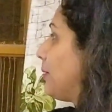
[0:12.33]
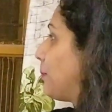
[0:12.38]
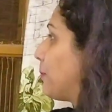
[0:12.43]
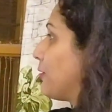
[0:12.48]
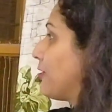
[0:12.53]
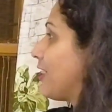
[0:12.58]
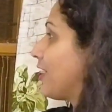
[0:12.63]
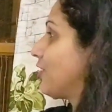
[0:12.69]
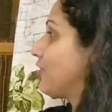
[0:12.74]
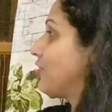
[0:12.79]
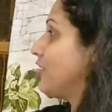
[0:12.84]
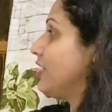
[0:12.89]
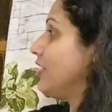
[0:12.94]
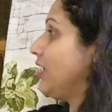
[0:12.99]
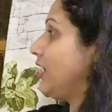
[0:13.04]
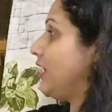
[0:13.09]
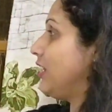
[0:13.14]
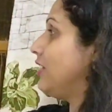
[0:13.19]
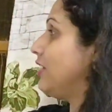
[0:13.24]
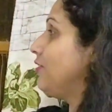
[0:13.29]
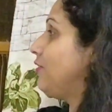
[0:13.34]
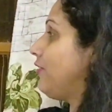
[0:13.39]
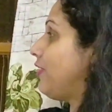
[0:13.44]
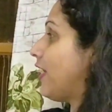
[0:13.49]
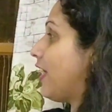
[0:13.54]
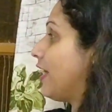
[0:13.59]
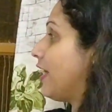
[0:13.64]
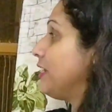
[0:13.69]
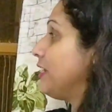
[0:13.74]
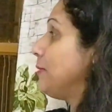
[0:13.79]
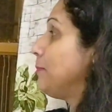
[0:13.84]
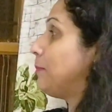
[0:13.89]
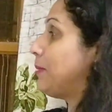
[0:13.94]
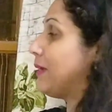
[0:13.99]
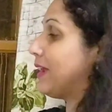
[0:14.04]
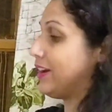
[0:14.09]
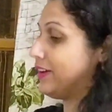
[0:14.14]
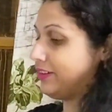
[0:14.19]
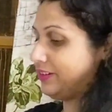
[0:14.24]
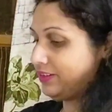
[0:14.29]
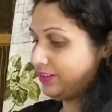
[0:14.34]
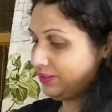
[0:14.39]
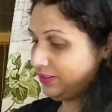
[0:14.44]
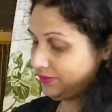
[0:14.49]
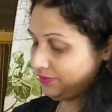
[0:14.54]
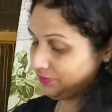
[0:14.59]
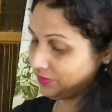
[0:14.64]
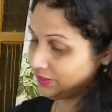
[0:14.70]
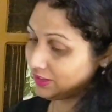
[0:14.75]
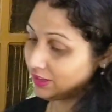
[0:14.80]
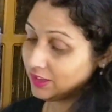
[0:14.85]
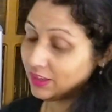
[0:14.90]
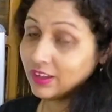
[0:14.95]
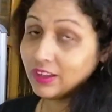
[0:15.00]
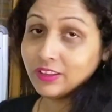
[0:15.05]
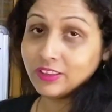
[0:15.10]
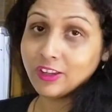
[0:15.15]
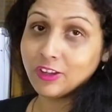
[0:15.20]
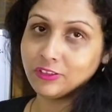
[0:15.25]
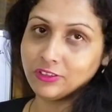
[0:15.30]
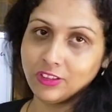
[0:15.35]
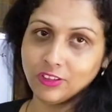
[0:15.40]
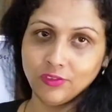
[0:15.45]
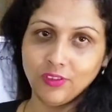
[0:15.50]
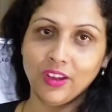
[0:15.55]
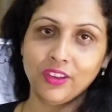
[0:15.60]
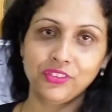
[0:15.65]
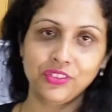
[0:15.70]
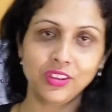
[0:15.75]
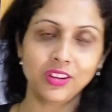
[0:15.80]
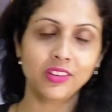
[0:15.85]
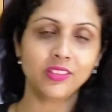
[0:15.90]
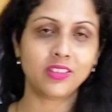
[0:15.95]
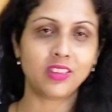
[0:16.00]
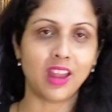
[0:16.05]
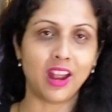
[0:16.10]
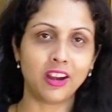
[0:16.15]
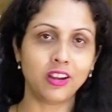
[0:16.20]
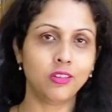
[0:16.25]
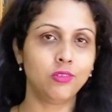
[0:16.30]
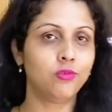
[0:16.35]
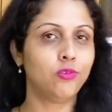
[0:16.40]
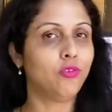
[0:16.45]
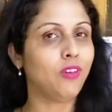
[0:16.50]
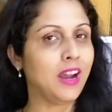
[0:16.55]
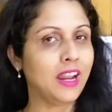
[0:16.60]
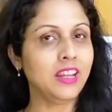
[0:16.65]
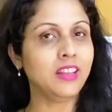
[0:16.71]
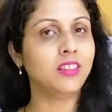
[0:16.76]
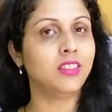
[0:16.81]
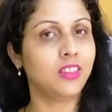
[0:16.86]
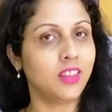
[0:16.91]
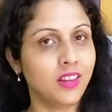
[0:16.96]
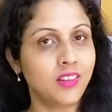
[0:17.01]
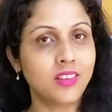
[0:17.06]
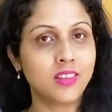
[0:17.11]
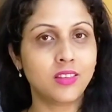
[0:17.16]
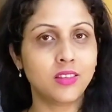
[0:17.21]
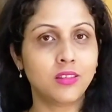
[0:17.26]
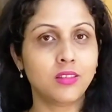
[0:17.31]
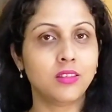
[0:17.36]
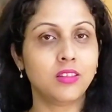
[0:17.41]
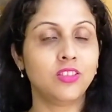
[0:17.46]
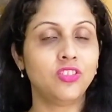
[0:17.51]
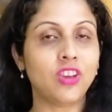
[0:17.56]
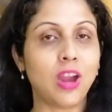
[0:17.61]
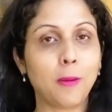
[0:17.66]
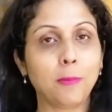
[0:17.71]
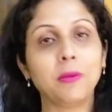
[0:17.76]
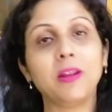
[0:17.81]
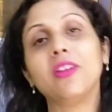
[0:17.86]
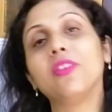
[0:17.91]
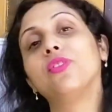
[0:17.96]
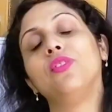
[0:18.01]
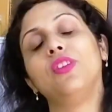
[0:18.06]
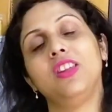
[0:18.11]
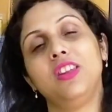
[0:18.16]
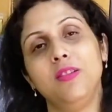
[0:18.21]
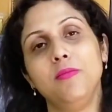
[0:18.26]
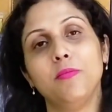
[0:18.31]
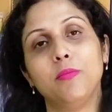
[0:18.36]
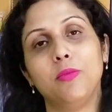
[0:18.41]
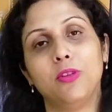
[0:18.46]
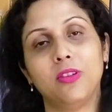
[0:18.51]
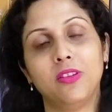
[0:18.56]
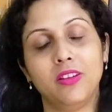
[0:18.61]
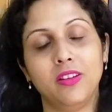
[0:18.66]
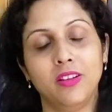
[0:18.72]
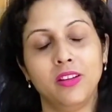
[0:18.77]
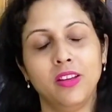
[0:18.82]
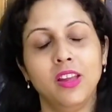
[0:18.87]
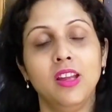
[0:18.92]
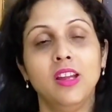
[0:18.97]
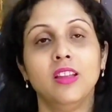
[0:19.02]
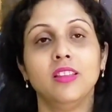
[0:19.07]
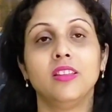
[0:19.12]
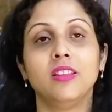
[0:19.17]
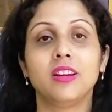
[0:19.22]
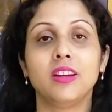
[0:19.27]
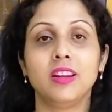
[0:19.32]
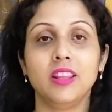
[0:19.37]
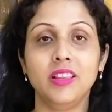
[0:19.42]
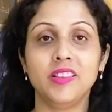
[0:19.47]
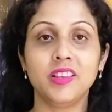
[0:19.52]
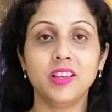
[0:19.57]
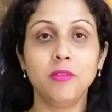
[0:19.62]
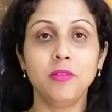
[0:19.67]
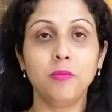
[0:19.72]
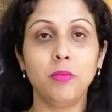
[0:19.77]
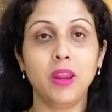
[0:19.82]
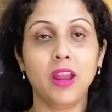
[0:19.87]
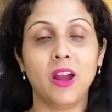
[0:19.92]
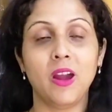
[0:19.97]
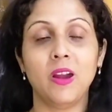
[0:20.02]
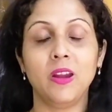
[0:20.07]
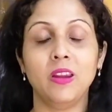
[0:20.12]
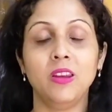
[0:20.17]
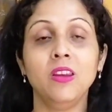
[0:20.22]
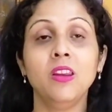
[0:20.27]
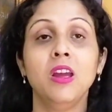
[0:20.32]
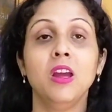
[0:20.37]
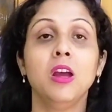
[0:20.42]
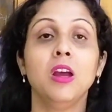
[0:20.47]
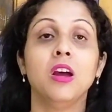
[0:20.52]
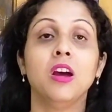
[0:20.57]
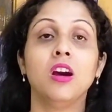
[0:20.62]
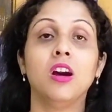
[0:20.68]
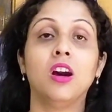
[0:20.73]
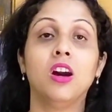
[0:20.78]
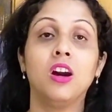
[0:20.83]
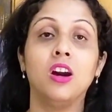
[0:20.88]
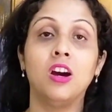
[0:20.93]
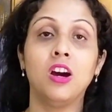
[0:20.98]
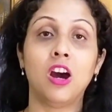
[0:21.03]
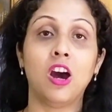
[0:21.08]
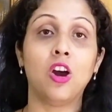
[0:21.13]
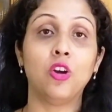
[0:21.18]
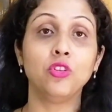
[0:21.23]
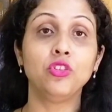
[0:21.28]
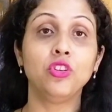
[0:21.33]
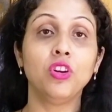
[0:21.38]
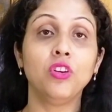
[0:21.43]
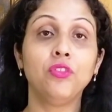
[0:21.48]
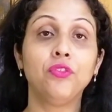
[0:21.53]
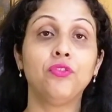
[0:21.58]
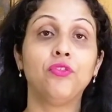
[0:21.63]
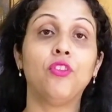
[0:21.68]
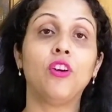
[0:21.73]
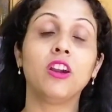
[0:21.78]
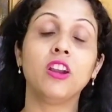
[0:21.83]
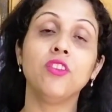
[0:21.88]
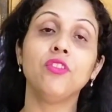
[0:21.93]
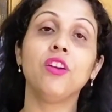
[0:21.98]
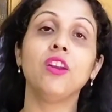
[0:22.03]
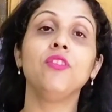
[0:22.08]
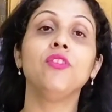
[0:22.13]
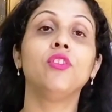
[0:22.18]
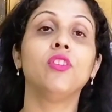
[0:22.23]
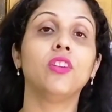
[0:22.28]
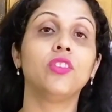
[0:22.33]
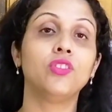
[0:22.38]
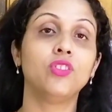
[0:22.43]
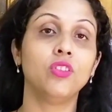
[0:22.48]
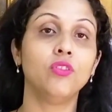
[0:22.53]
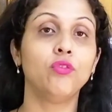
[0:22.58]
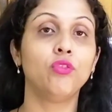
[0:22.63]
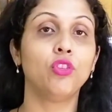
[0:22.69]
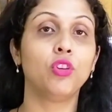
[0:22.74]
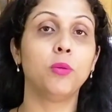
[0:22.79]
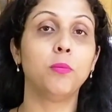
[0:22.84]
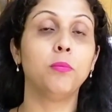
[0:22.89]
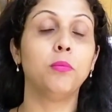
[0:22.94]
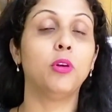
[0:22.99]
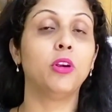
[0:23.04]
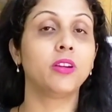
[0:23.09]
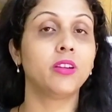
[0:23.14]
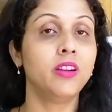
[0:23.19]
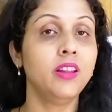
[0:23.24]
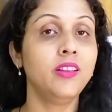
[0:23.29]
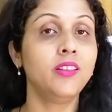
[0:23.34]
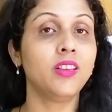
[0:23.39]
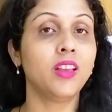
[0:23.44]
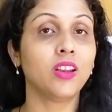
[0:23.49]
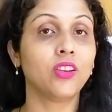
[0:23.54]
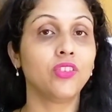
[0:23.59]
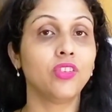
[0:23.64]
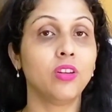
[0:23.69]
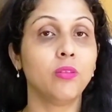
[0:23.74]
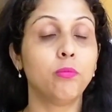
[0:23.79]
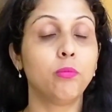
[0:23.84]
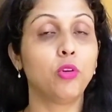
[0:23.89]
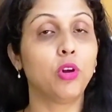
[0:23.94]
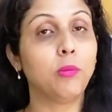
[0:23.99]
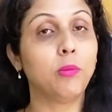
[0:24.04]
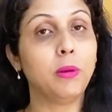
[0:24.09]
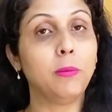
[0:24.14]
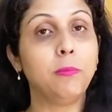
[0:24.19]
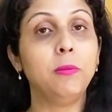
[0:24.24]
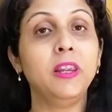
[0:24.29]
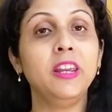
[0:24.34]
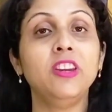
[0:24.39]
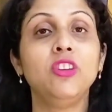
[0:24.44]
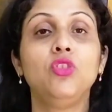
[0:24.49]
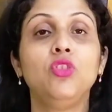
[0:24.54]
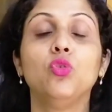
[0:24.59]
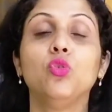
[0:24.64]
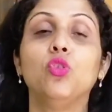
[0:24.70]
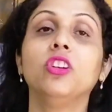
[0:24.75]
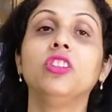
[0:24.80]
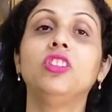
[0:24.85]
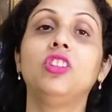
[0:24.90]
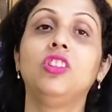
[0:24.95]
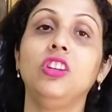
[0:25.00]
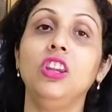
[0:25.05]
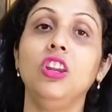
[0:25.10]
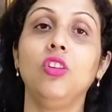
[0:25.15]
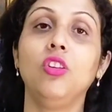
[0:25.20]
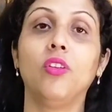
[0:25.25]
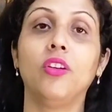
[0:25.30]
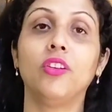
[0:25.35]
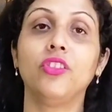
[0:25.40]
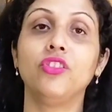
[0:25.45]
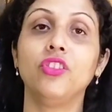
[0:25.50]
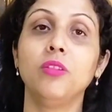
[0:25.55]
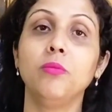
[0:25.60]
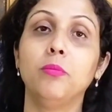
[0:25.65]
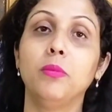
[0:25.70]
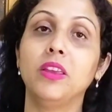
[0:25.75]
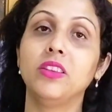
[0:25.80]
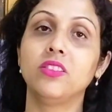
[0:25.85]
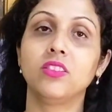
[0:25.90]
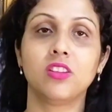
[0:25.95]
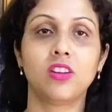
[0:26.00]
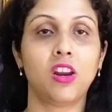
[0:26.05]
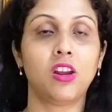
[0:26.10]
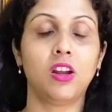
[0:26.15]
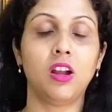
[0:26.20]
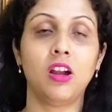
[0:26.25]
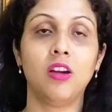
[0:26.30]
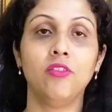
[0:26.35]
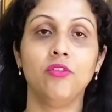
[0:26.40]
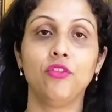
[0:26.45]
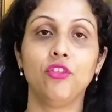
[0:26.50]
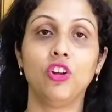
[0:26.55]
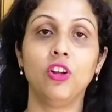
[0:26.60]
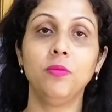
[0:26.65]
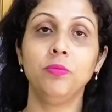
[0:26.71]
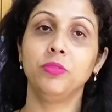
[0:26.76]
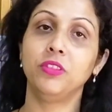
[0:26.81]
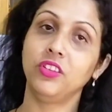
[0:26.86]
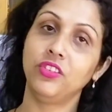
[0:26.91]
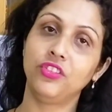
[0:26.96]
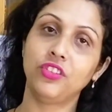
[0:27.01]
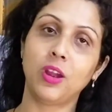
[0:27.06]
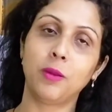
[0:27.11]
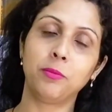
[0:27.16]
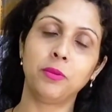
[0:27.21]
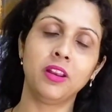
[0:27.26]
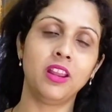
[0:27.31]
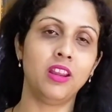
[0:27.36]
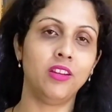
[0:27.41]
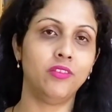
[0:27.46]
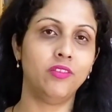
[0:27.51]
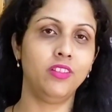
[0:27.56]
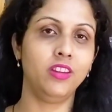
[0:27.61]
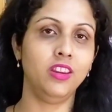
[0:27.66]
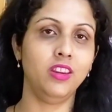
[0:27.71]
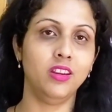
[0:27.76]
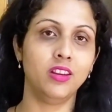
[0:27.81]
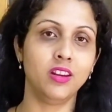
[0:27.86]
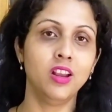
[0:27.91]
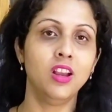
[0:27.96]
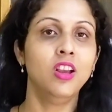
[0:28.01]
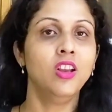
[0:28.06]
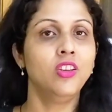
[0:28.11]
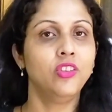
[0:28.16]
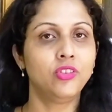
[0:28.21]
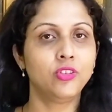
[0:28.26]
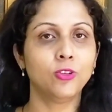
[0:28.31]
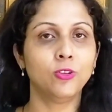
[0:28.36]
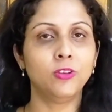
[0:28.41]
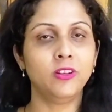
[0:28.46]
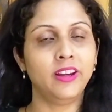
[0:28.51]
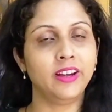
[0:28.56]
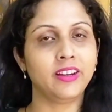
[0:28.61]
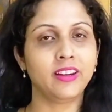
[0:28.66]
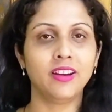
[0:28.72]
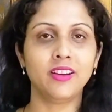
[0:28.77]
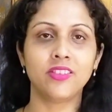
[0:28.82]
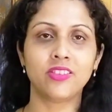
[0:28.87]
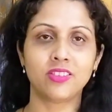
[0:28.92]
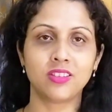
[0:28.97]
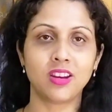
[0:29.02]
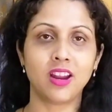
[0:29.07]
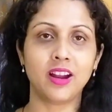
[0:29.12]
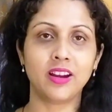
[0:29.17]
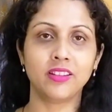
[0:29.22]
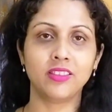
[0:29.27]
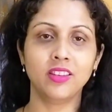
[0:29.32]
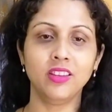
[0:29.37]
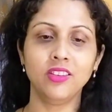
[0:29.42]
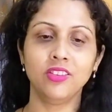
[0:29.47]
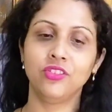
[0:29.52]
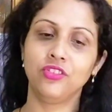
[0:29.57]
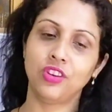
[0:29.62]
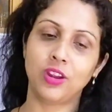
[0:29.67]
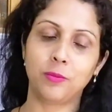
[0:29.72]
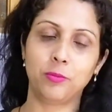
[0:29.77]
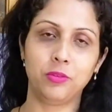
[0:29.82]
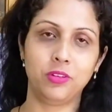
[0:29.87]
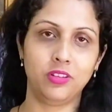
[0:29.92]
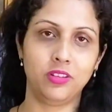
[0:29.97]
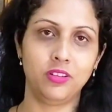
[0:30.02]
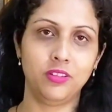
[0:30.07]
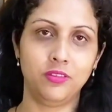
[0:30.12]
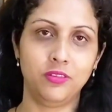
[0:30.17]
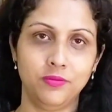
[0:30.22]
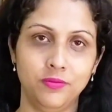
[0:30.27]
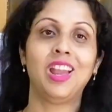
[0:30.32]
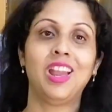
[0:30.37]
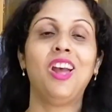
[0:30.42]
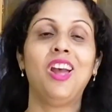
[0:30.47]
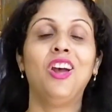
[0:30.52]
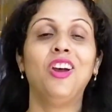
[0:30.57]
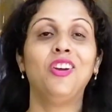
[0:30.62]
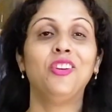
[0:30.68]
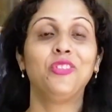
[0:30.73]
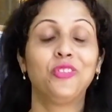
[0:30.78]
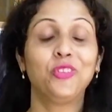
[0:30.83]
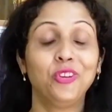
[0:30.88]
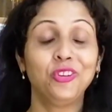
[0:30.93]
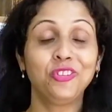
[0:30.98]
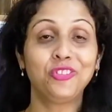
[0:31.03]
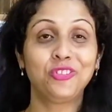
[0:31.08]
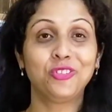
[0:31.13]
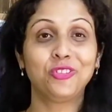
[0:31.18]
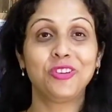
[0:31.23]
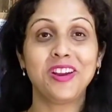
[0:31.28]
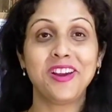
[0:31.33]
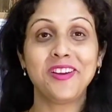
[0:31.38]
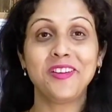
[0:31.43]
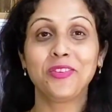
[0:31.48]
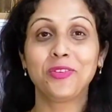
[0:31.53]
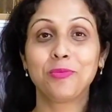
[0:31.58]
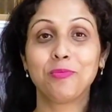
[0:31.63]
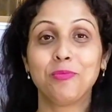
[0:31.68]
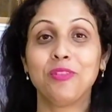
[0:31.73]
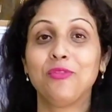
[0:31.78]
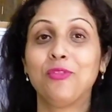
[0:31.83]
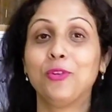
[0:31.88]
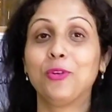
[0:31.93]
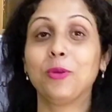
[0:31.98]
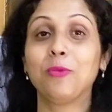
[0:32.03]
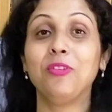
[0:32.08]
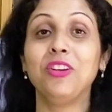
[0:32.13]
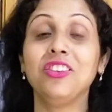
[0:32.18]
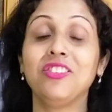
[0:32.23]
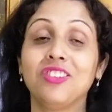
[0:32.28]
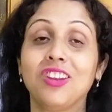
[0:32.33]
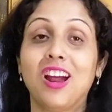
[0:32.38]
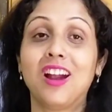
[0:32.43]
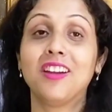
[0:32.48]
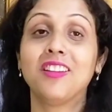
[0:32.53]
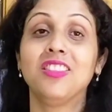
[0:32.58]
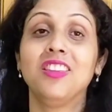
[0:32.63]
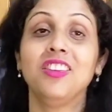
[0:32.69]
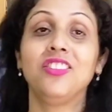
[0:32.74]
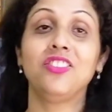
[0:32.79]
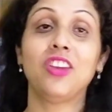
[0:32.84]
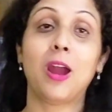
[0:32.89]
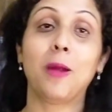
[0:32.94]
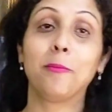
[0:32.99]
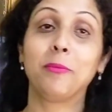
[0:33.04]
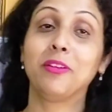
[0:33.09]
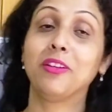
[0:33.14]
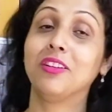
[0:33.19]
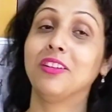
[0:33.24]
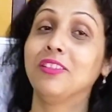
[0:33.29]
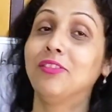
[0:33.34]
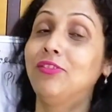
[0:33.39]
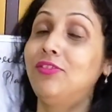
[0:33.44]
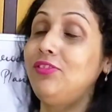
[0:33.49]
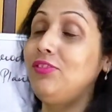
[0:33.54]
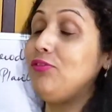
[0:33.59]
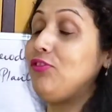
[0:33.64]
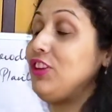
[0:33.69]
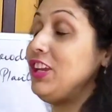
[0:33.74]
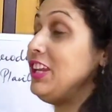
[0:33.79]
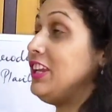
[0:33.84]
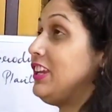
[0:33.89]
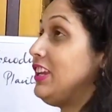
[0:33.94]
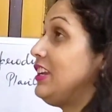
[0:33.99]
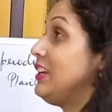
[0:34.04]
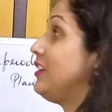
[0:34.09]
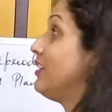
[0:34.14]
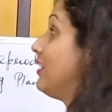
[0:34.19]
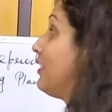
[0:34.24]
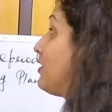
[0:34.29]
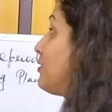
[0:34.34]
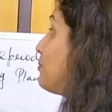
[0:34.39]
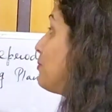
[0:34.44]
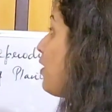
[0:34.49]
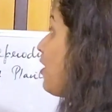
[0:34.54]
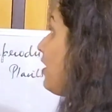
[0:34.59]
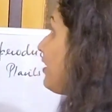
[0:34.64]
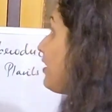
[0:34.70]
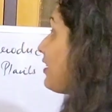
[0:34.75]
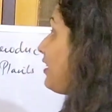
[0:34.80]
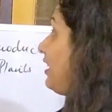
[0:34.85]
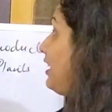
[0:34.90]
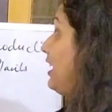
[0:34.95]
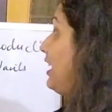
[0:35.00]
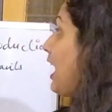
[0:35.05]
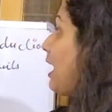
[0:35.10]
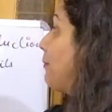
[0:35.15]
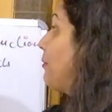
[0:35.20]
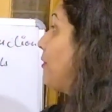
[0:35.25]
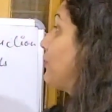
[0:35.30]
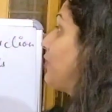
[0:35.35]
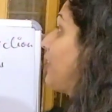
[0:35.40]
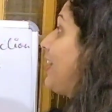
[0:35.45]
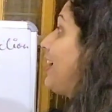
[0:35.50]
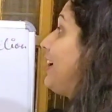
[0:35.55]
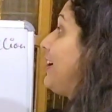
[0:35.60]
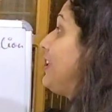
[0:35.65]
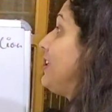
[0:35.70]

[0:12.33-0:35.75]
reproduction in flowering plant. Now the question is that why this chapter is very important. The reason behind, out of 45 questions from botany section, probably 2 or 3 questions must come from this chapter every year. So let's get start this chapter. So students, before we start the chapter, we need a small recap of the